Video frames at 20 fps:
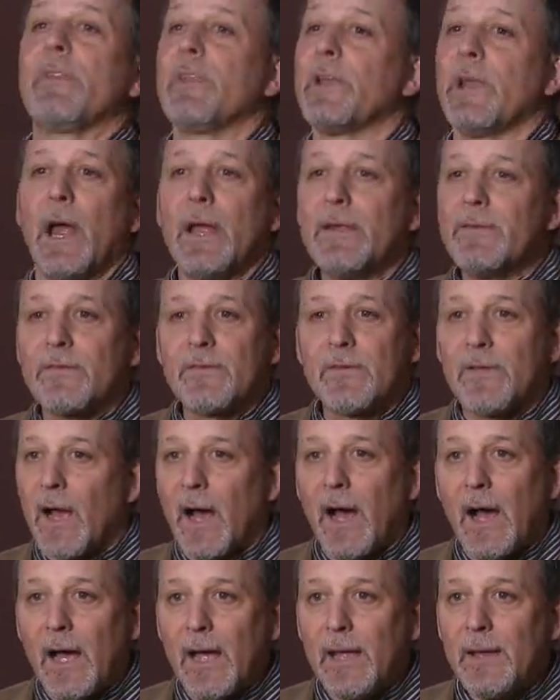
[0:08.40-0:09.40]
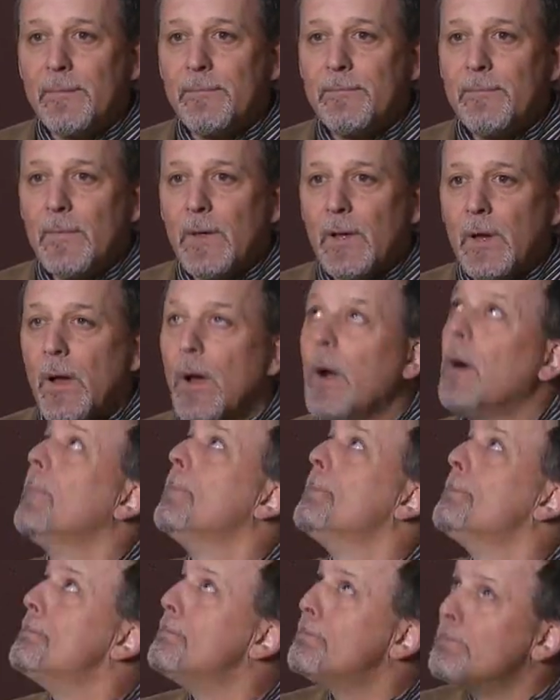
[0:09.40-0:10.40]
the night sky,
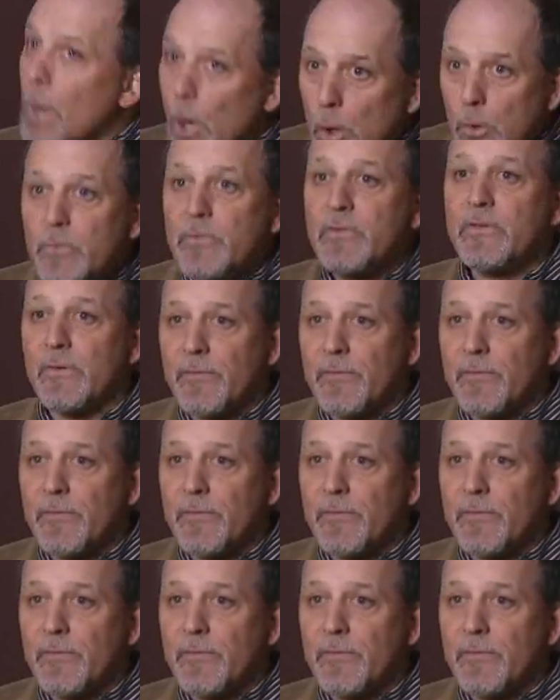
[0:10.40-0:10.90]
most